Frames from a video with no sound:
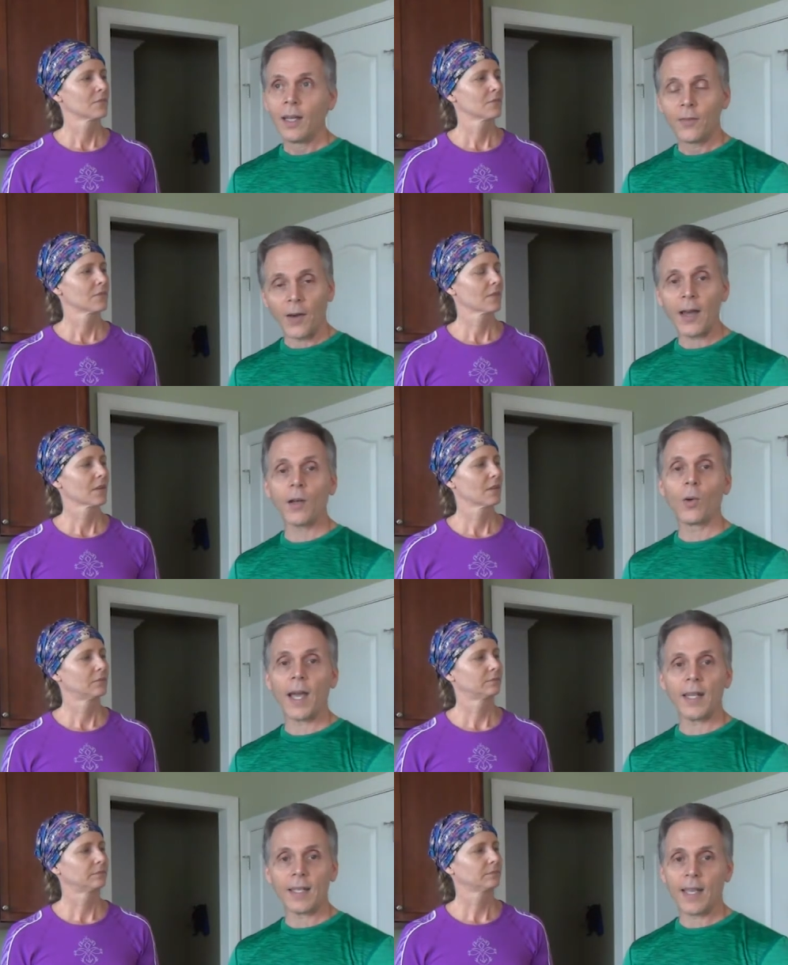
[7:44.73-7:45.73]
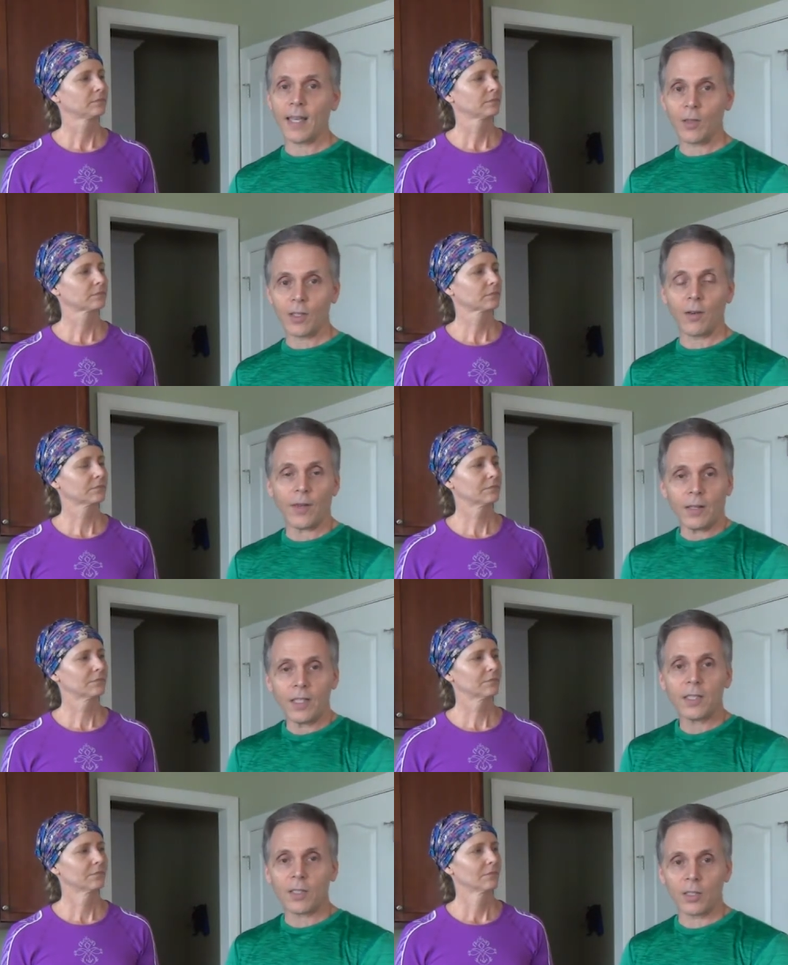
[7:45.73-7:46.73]
Speaker 1: find a way to get yourself at
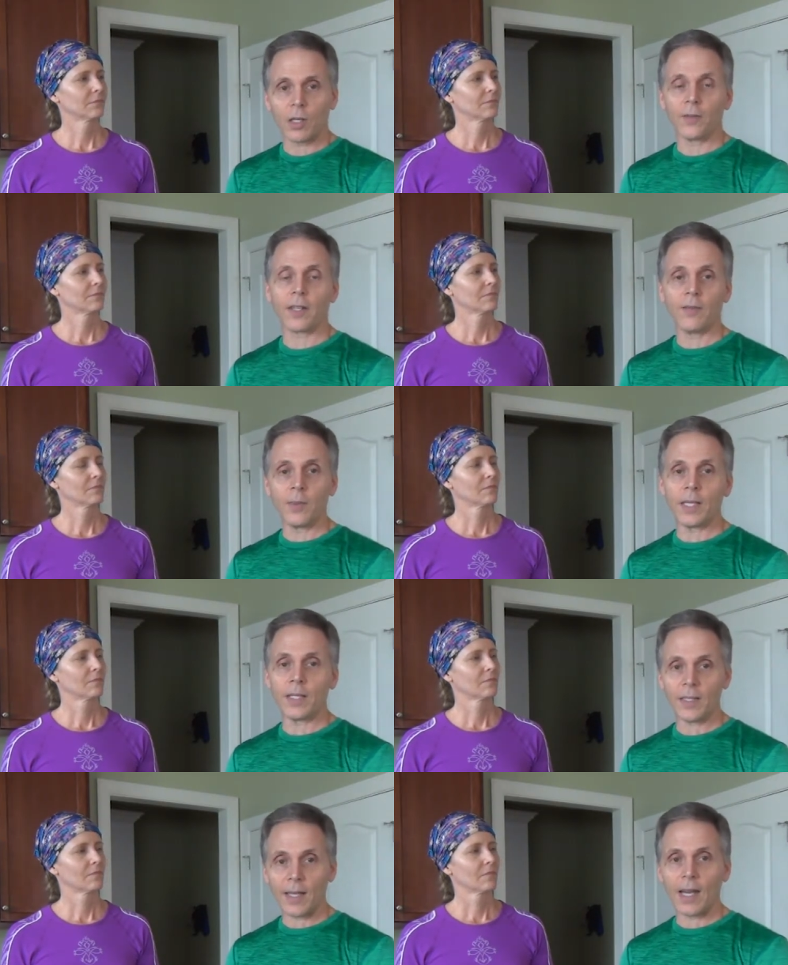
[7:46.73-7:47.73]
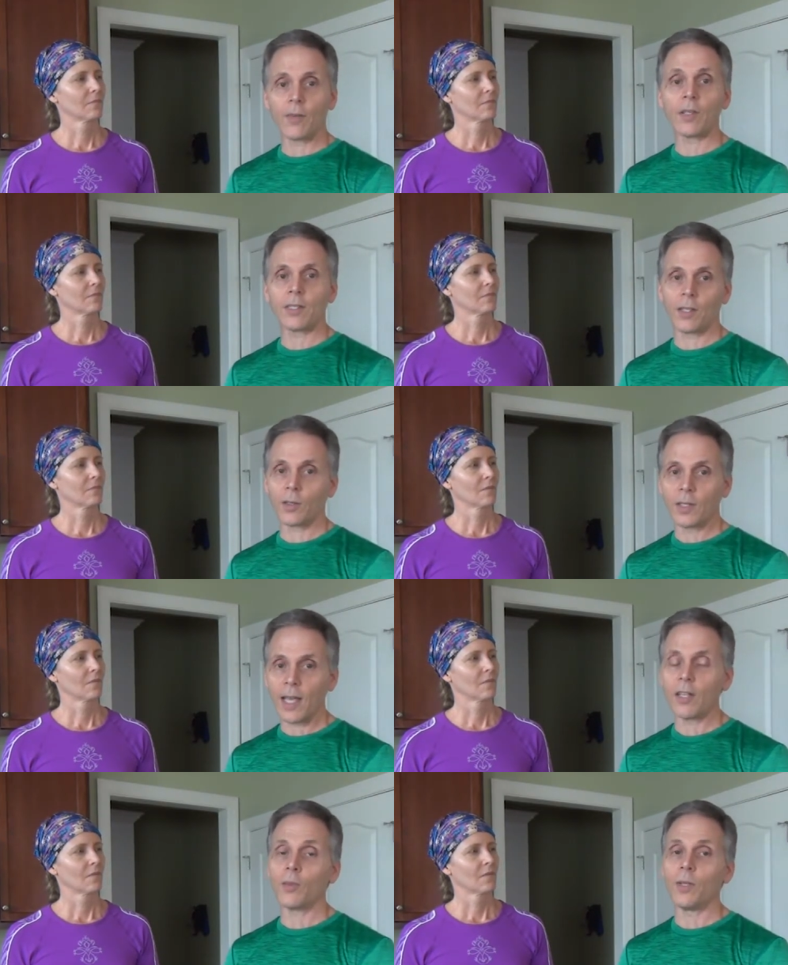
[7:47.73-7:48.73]
least a serving of beans every single
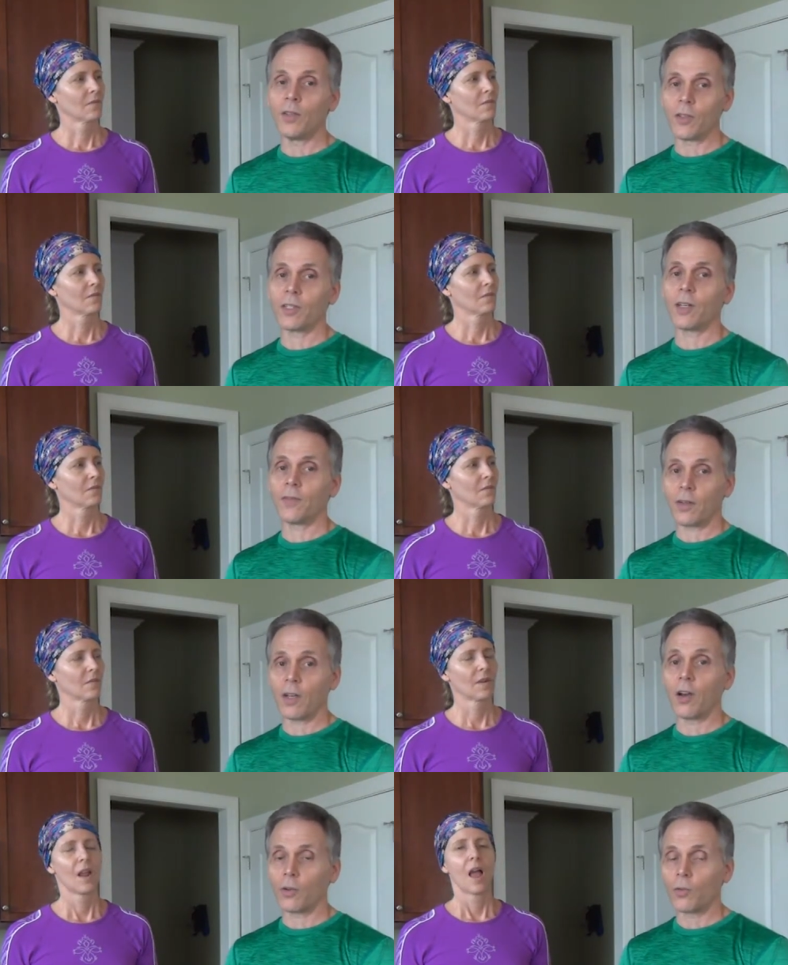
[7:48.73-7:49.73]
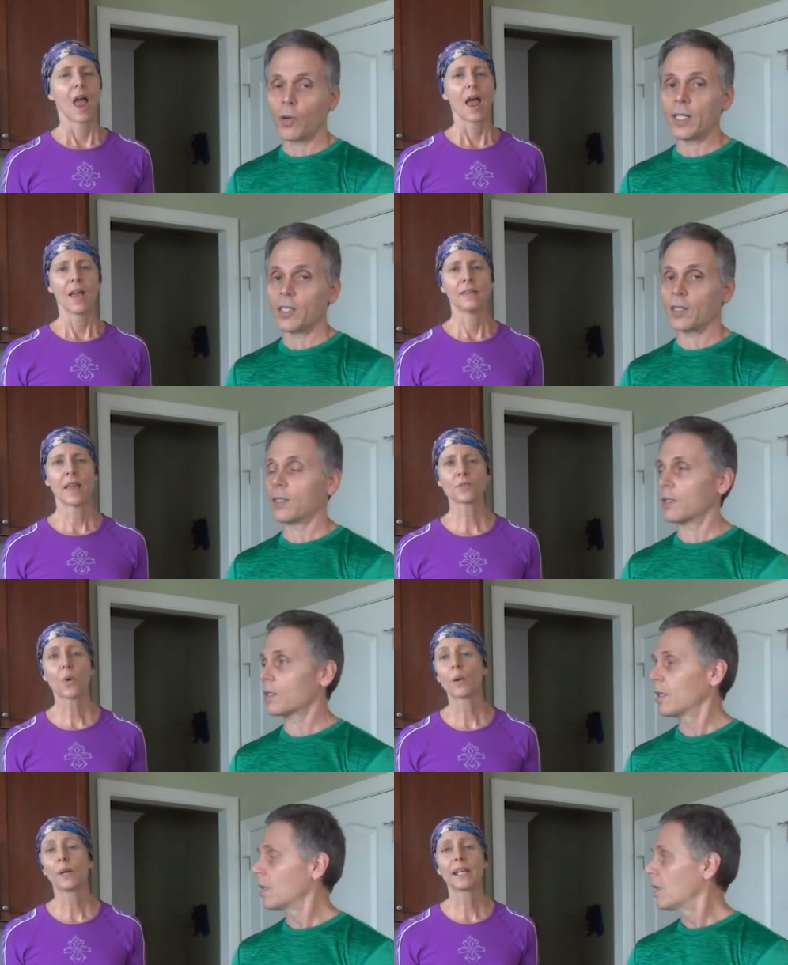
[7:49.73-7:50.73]
day and you'll be doing yourself a, a great job and that's
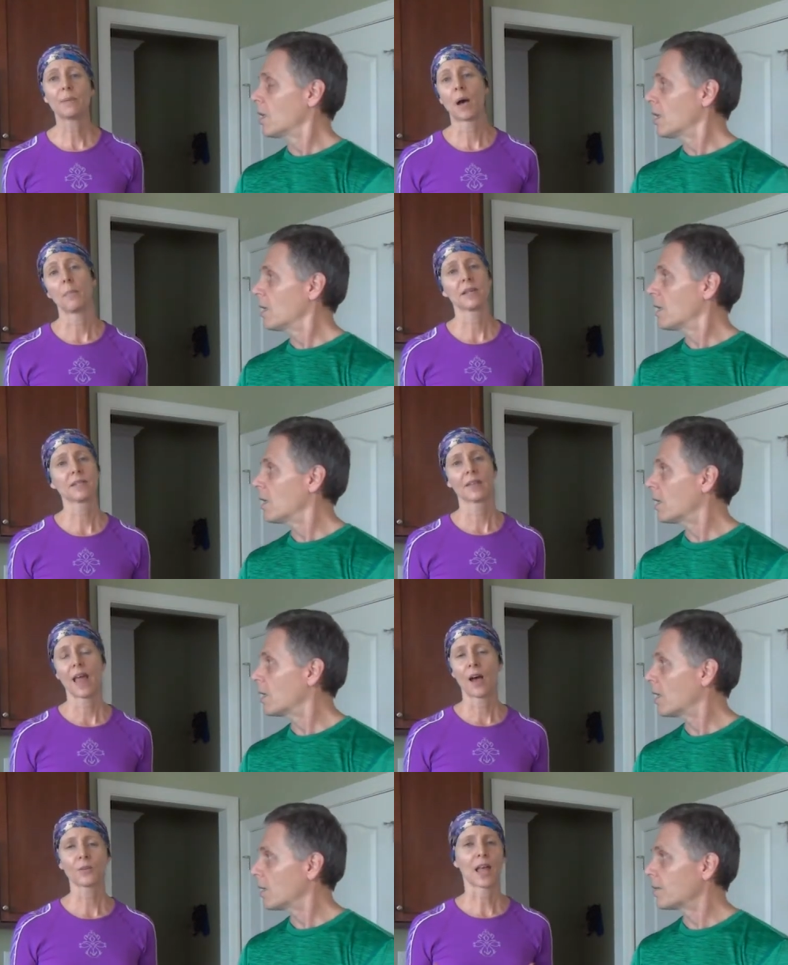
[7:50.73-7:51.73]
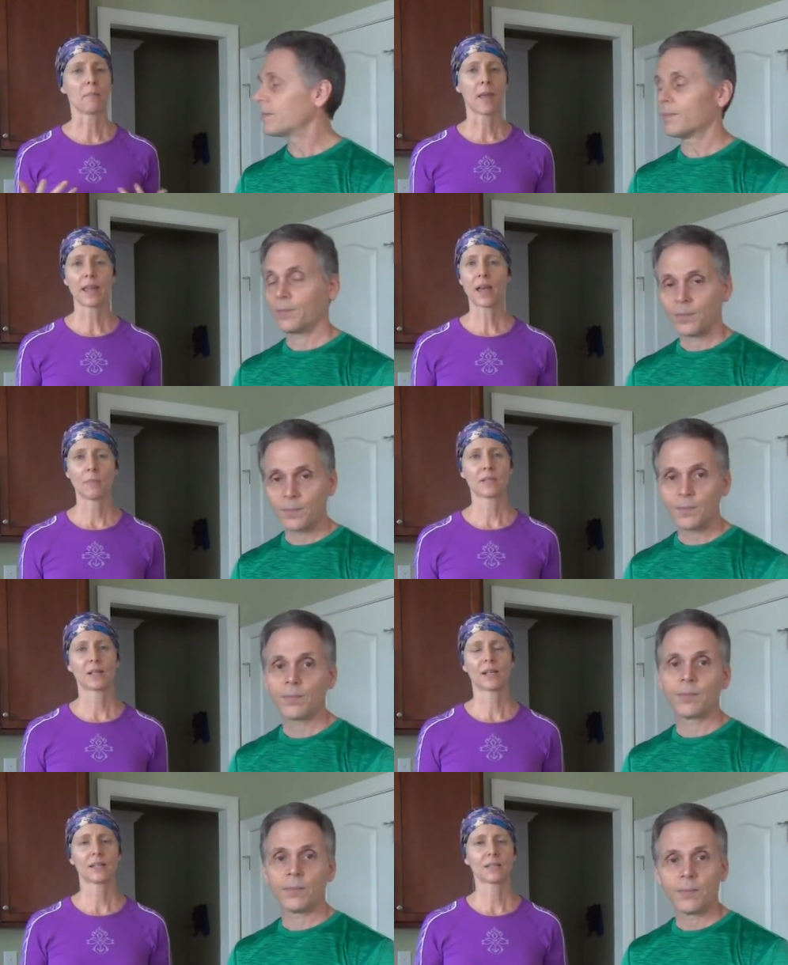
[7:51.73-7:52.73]
Speaker 2: why we keep hummus in the house i make
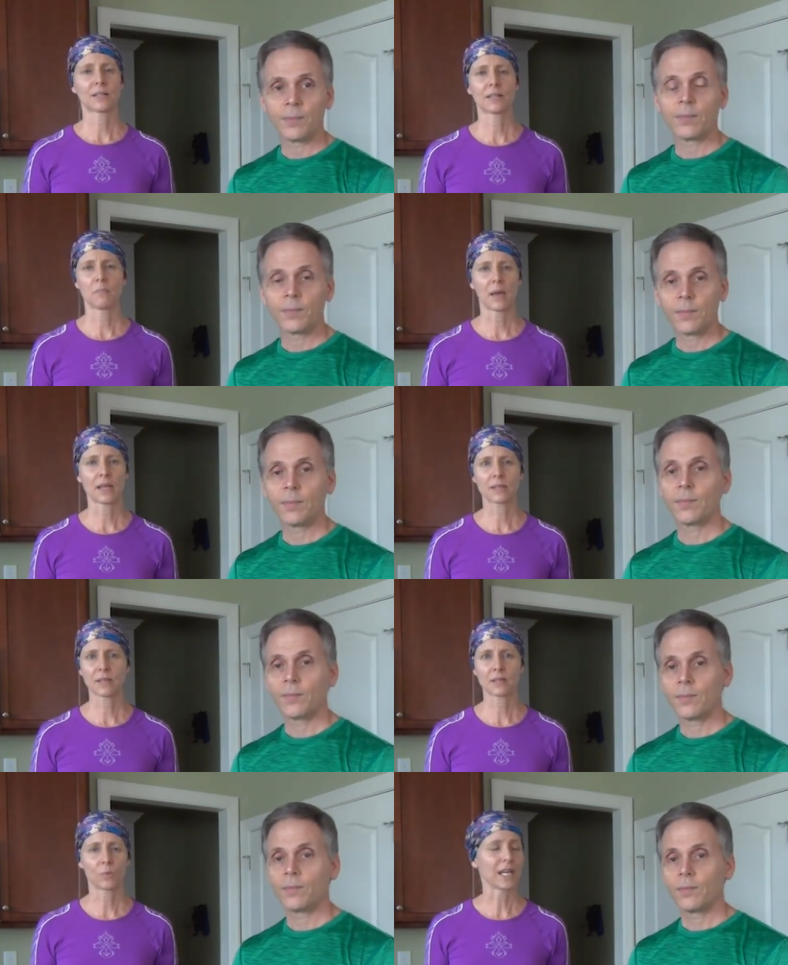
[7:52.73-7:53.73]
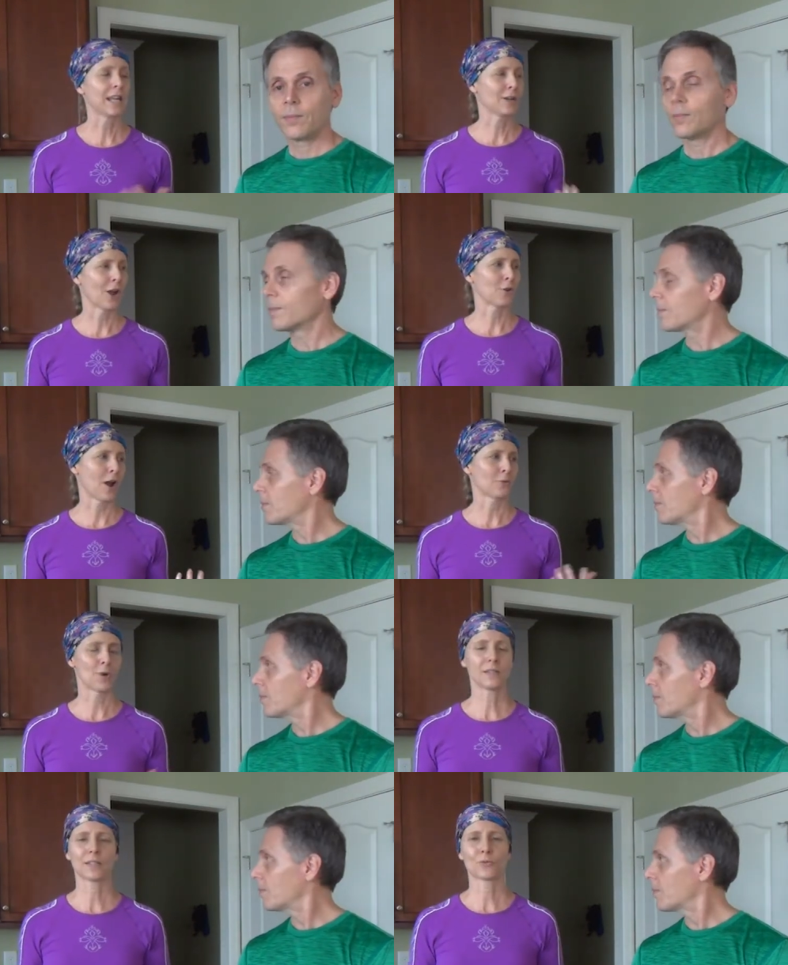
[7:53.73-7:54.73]
hummus on a consistent basis we eat it on, on
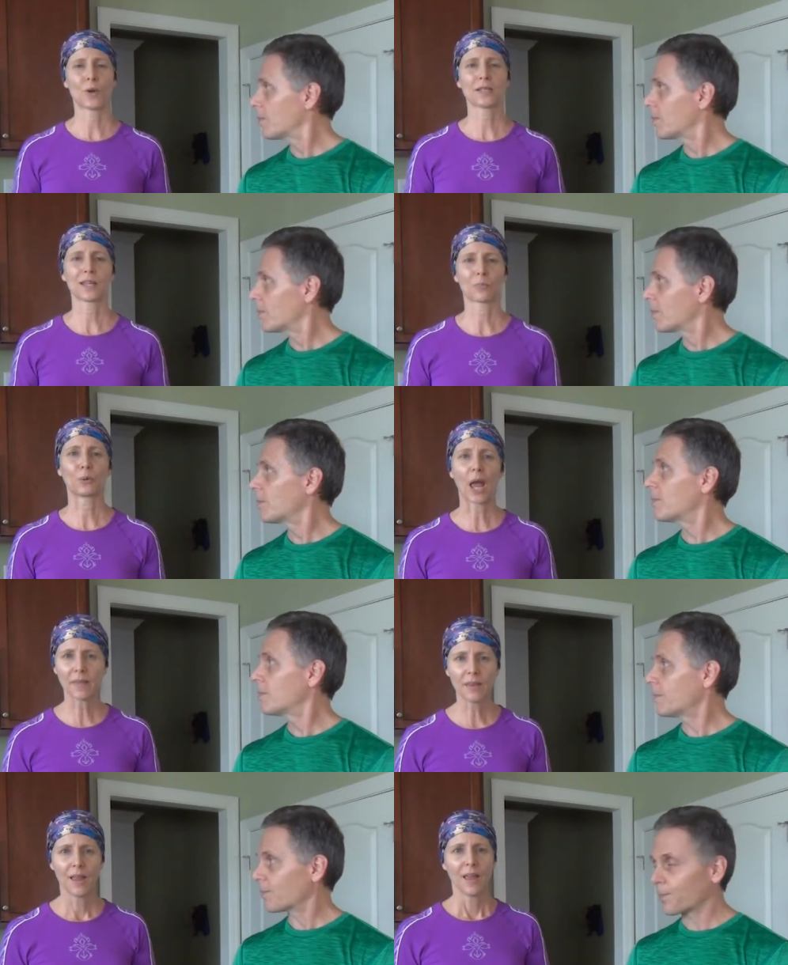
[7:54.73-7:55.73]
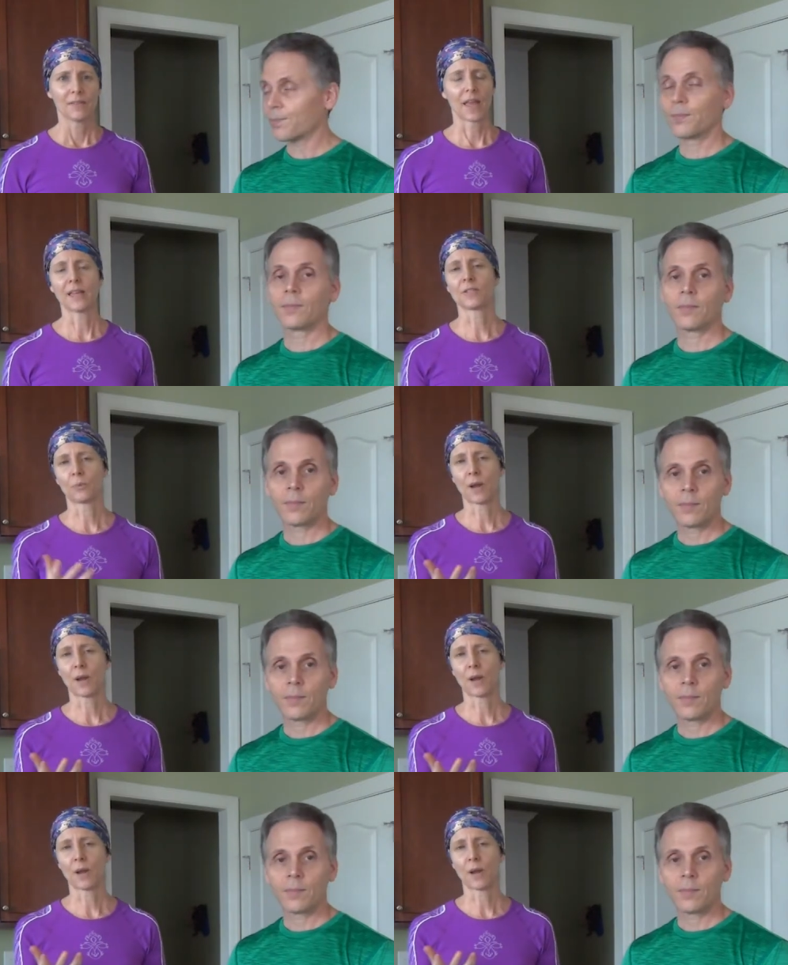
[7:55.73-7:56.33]
russ's rustic bread mm -hmm. that is, the